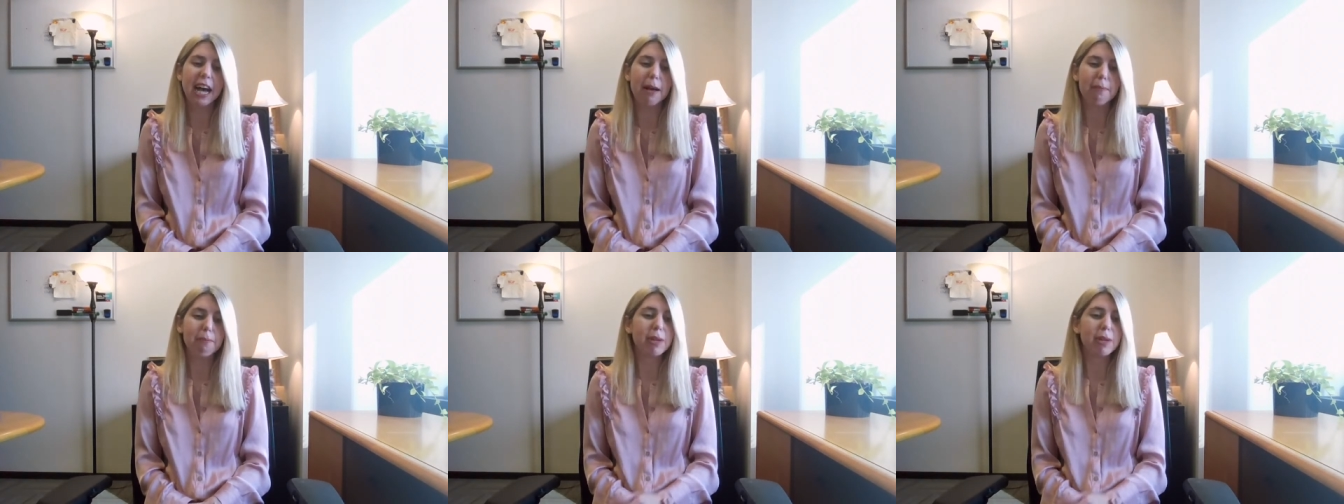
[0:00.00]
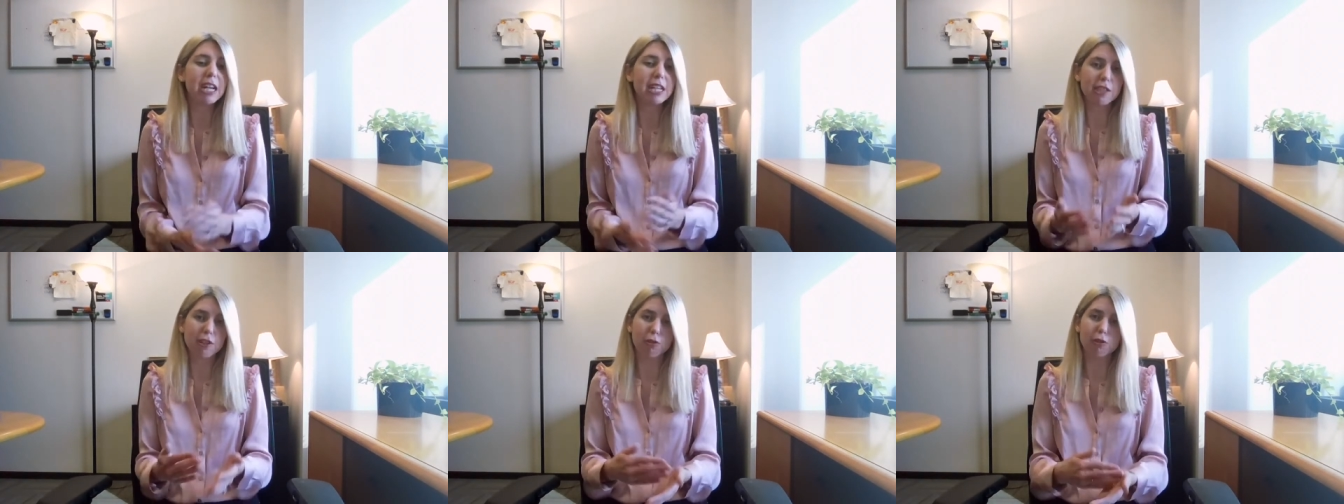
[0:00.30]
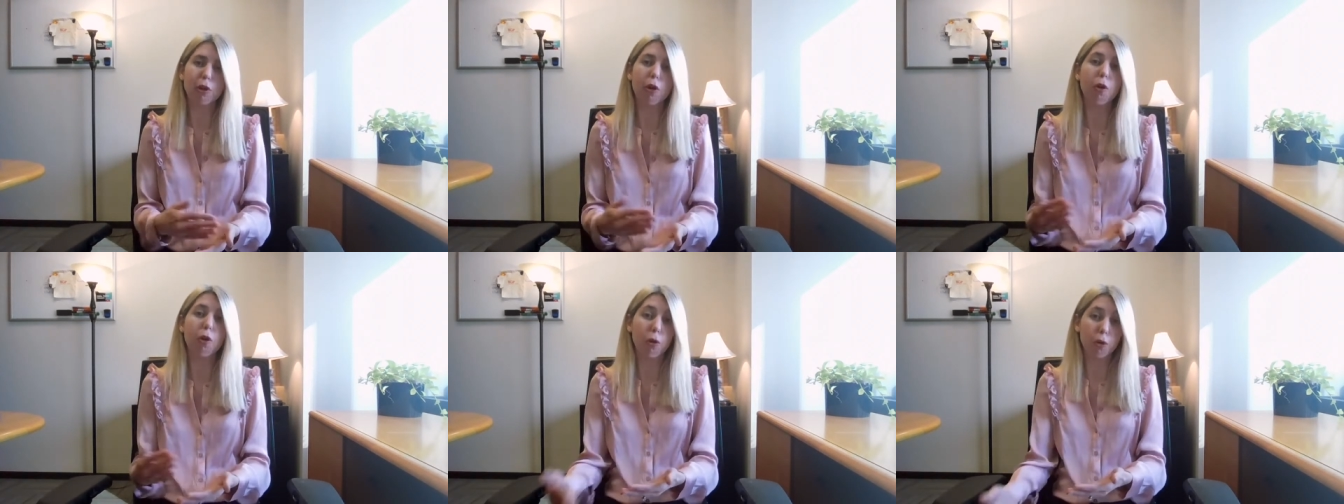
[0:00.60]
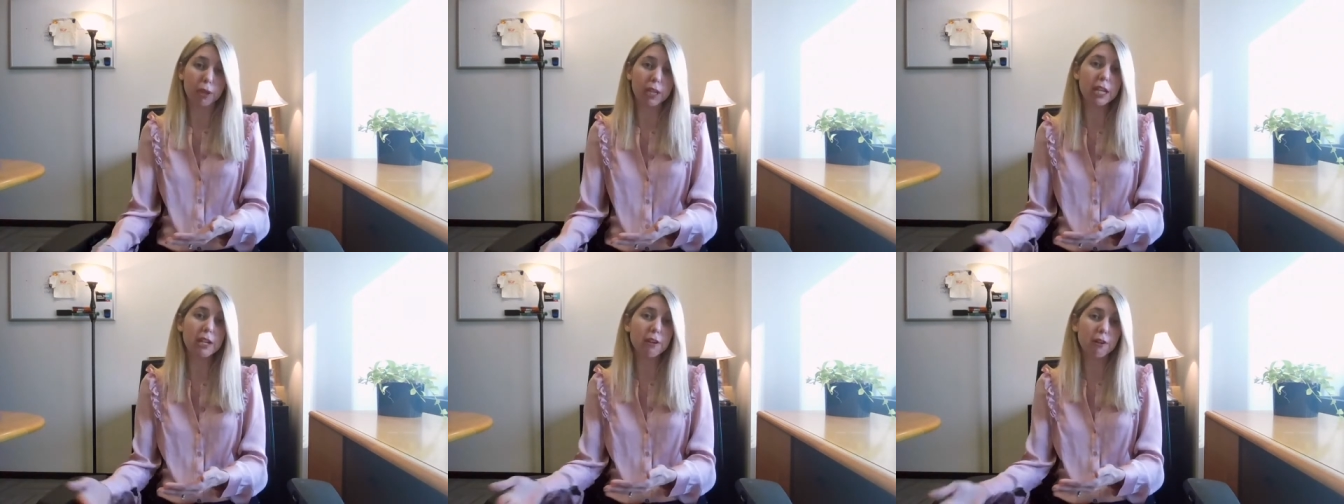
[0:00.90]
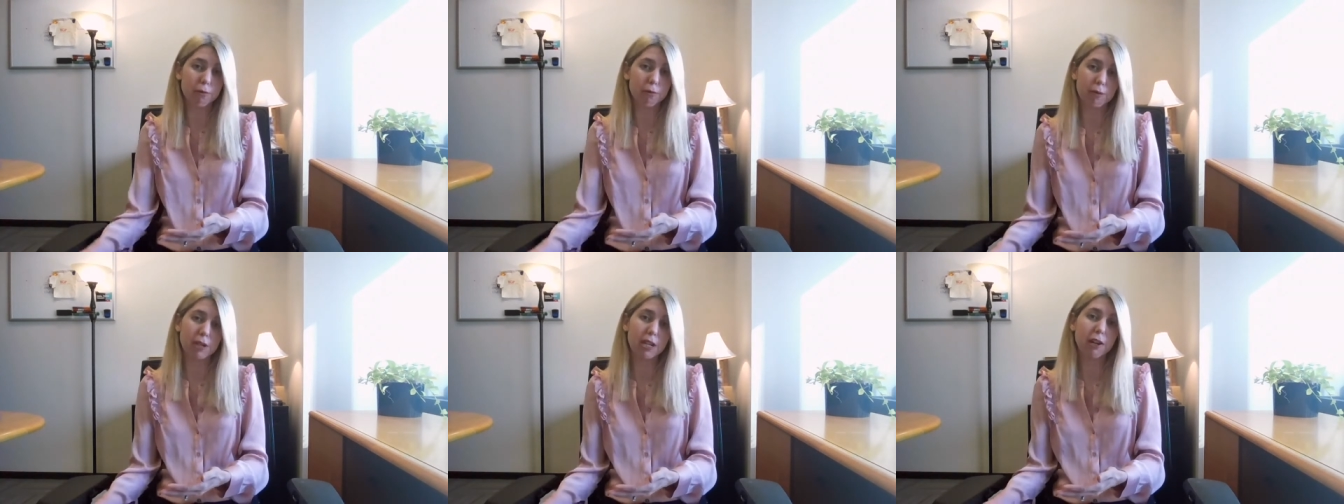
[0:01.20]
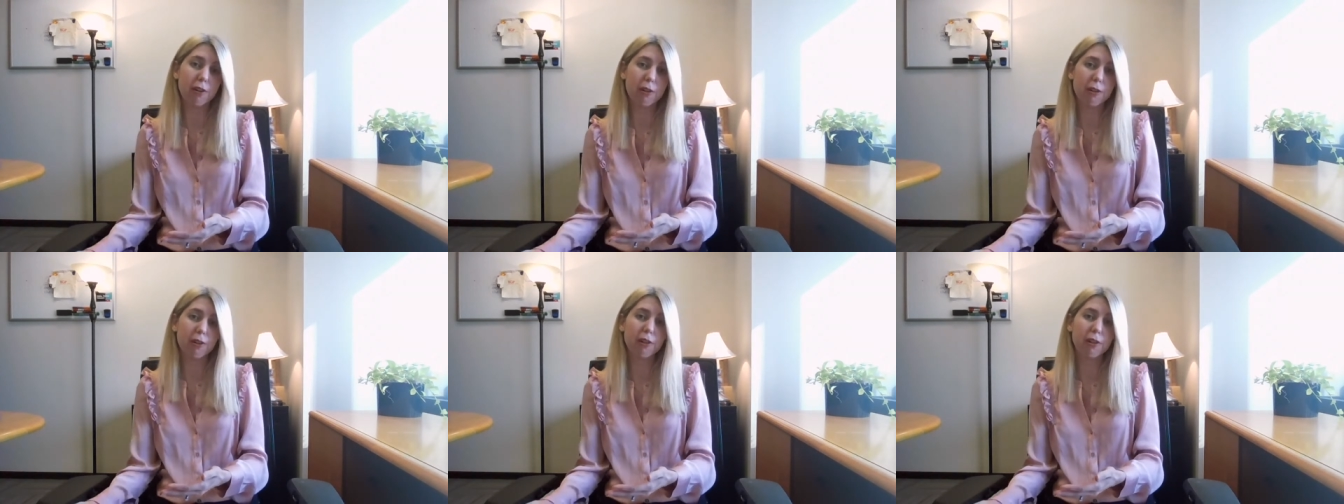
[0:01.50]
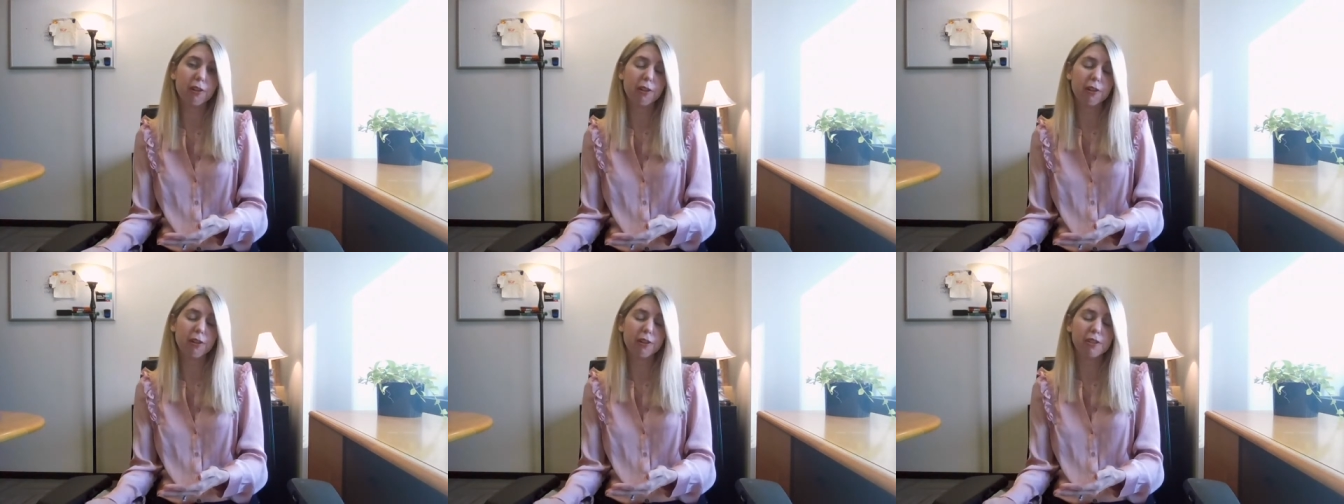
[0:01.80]
um, because those early career
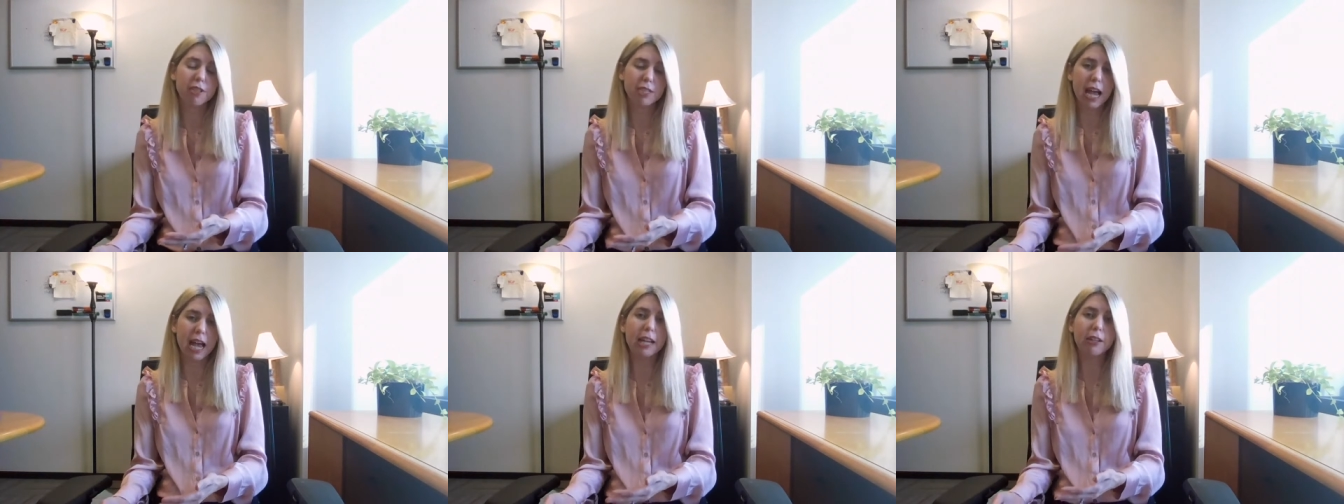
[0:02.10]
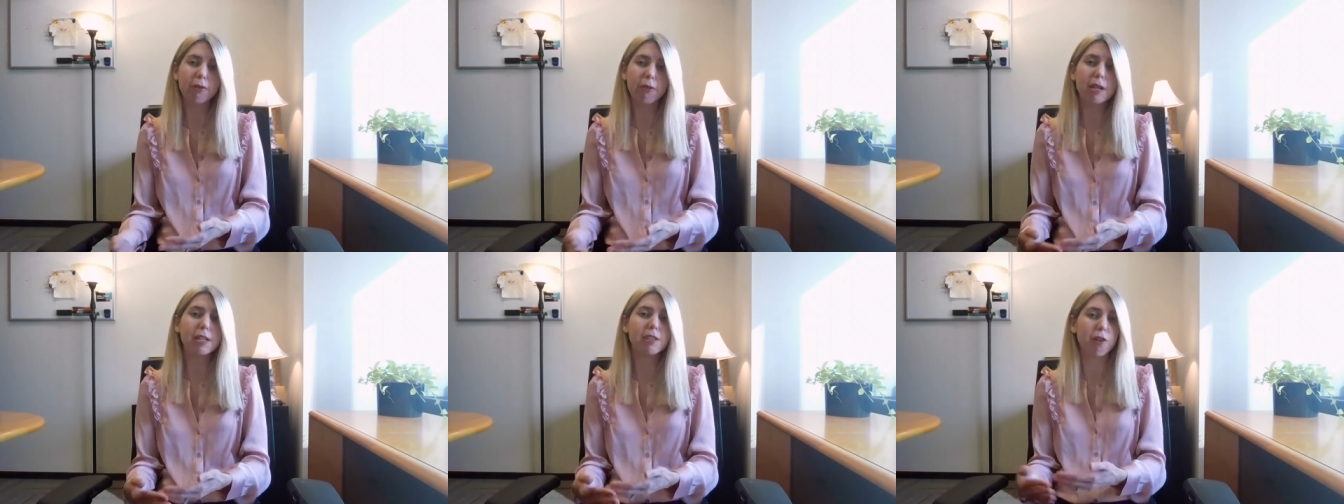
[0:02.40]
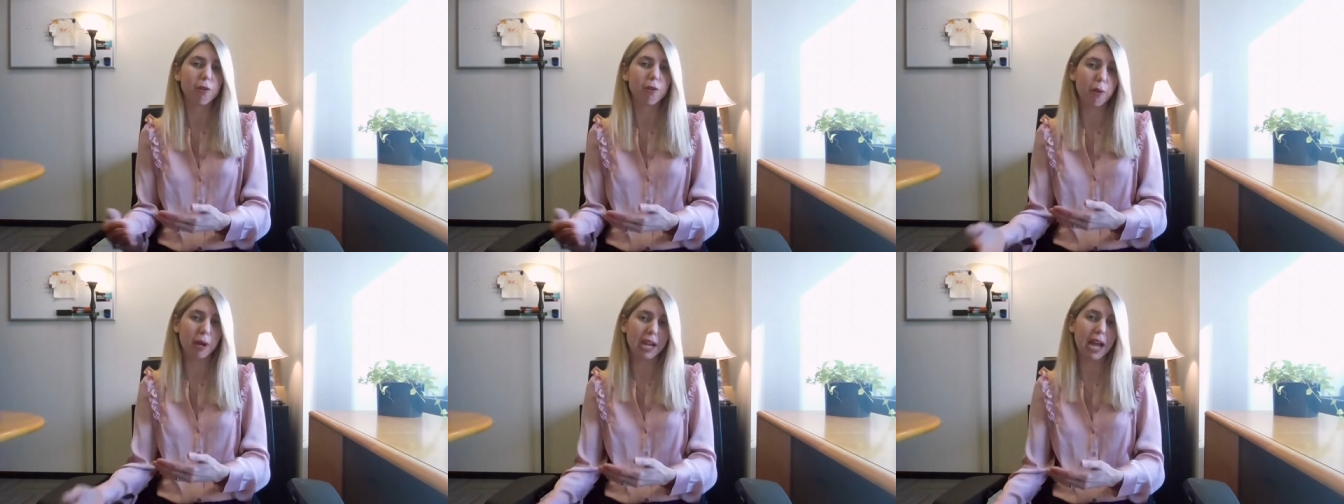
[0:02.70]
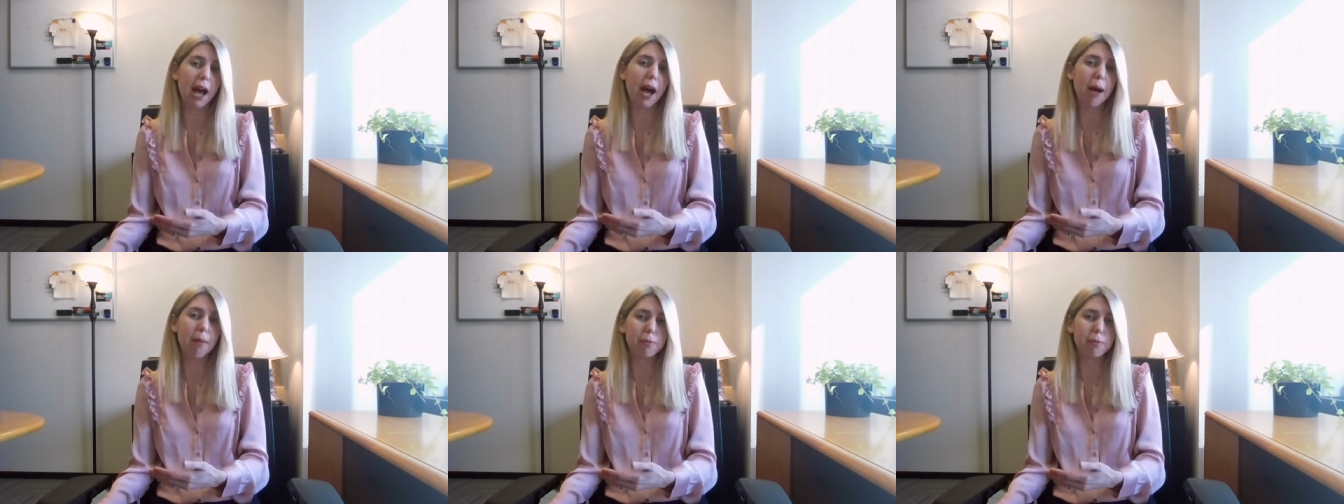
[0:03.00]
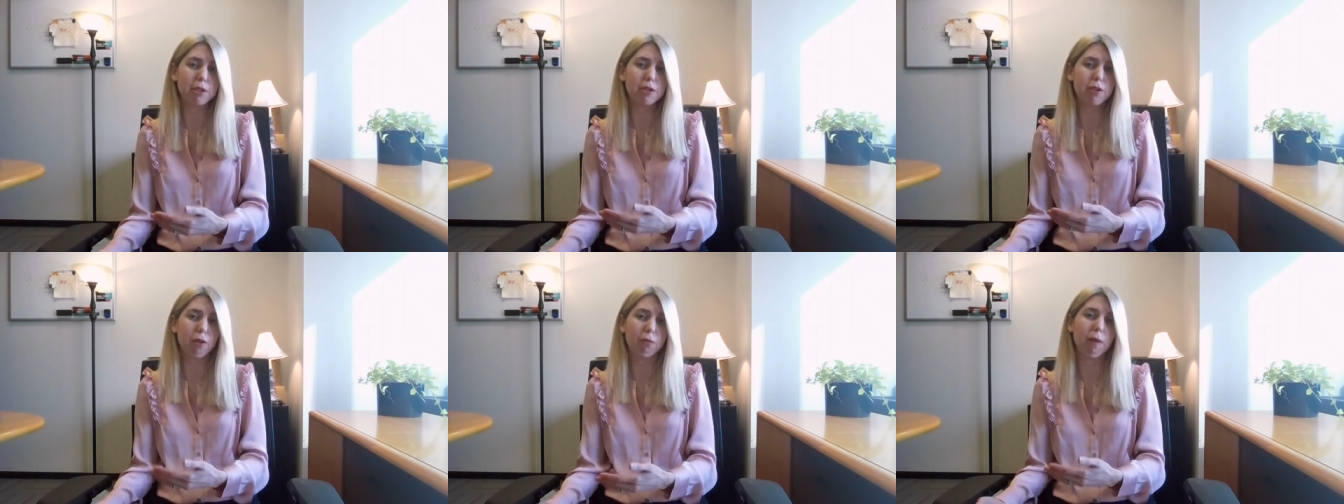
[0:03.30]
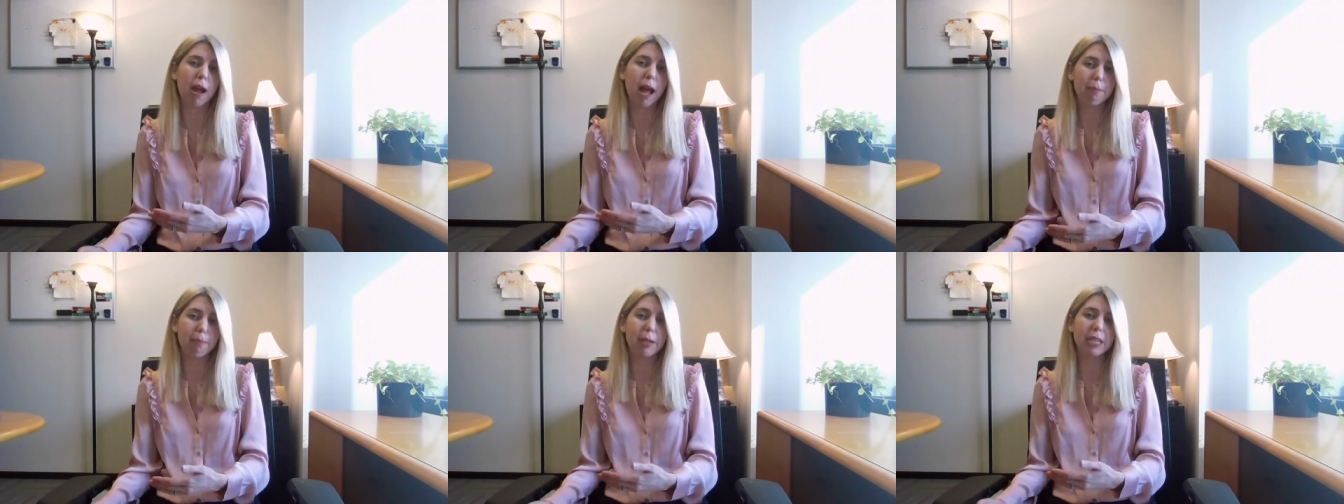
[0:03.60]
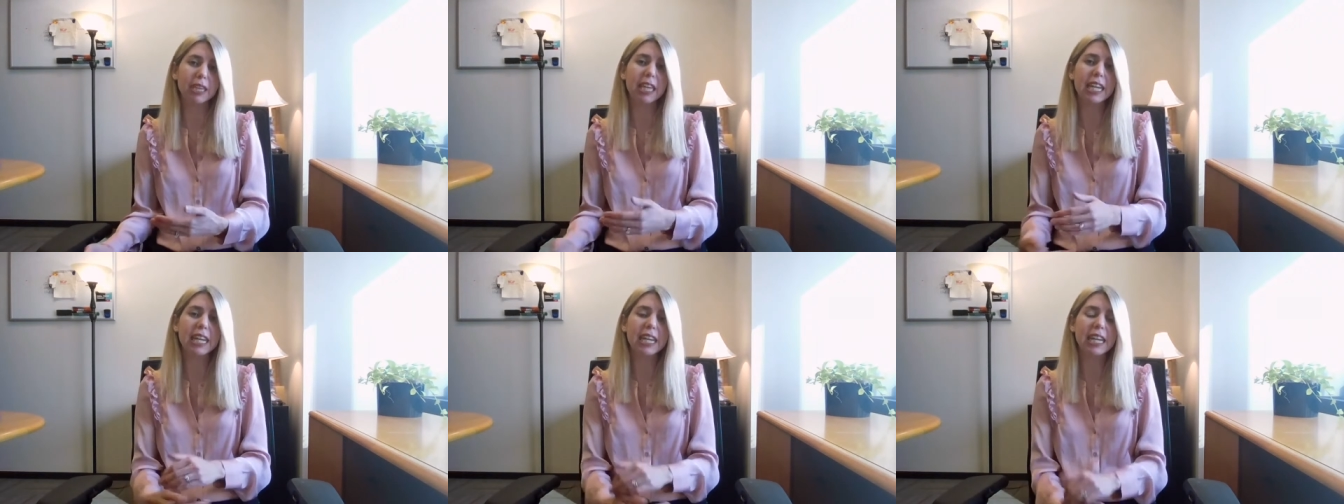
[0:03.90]
salaries are going up so
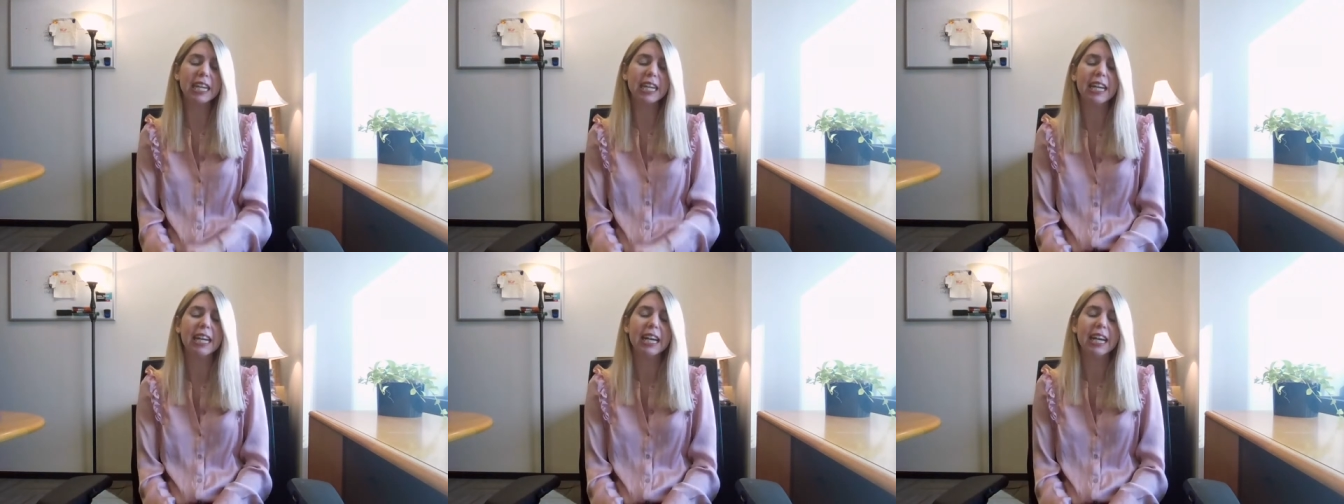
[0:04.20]
rapidly